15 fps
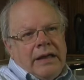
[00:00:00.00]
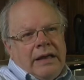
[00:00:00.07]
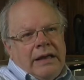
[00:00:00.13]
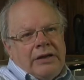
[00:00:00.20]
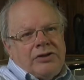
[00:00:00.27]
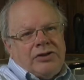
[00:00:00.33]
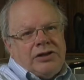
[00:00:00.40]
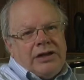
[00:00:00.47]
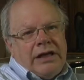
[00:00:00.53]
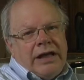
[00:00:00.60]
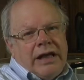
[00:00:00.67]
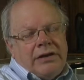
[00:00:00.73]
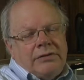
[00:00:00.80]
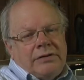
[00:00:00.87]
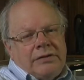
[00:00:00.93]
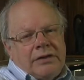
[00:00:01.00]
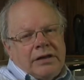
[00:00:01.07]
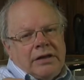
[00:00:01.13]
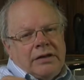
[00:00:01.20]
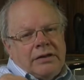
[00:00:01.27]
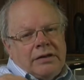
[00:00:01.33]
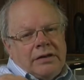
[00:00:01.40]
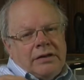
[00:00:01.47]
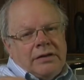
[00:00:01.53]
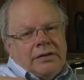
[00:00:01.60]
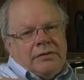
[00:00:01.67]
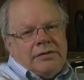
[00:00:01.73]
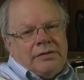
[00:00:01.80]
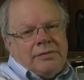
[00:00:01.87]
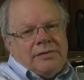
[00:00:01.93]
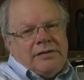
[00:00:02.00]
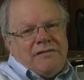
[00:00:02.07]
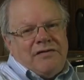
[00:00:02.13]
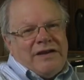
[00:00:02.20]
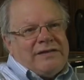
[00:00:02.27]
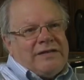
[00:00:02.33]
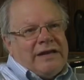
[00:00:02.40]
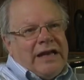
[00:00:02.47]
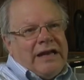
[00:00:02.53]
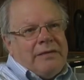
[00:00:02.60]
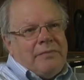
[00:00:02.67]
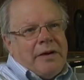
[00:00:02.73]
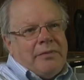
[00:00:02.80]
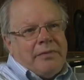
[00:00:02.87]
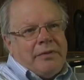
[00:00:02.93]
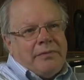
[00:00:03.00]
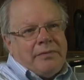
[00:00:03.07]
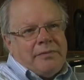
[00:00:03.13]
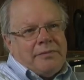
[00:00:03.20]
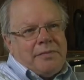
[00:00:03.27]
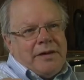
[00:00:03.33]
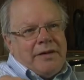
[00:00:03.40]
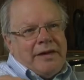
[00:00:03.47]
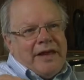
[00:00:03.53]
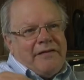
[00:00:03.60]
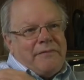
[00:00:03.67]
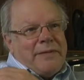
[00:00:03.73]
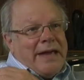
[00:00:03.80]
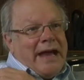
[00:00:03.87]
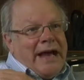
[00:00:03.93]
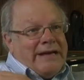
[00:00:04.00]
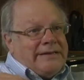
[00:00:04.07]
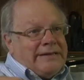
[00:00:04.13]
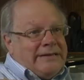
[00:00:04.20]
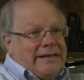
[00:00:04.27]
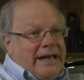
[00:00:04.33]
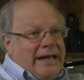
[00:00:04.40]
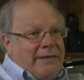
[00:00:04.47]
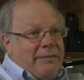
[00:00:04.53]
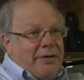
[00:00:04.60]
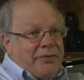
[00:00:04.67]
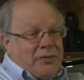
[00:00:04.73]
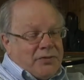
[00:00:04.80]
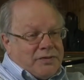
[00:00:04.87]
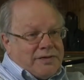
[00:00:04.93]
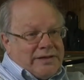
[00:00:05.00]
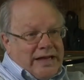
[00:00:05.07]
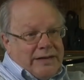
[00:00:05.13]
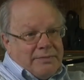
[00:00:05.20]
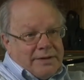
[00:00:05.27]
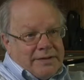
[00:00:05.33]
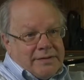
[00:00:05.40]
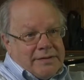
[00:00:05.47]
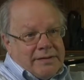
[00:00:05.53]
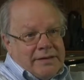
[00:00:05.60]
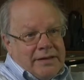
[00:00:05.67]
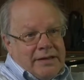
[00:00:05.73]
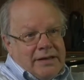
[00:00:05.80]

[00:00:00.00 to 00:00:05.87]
And she was investigated by what would be the FBI today about those statements.